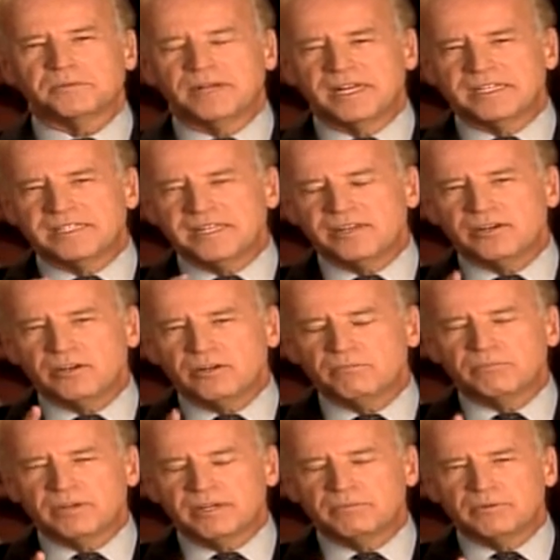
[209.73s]
What I did hear
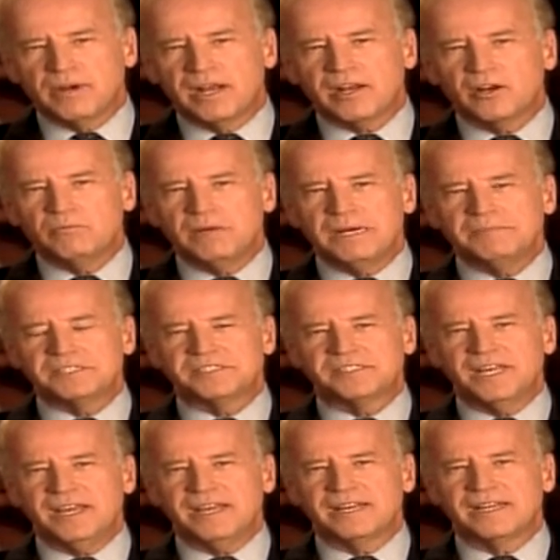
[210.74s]
Barack Obama
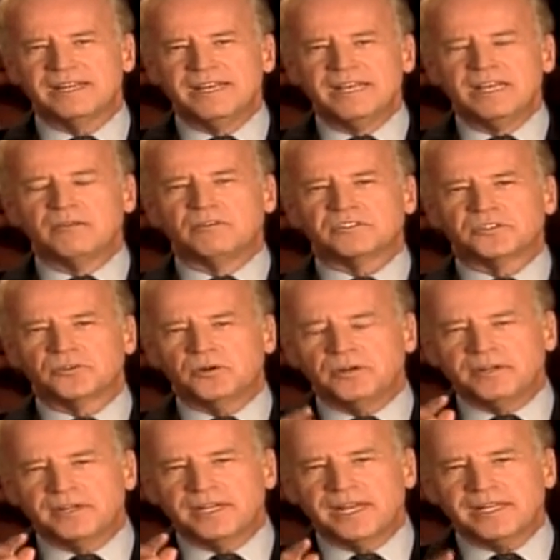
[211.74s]
say was, in
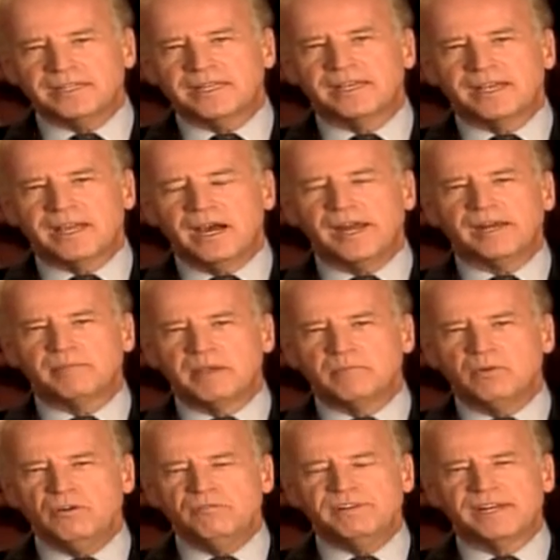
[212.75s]
order to get the economy
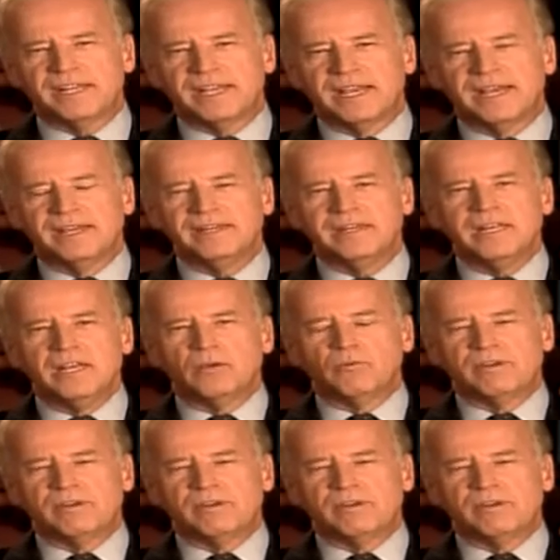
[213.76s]
moving again,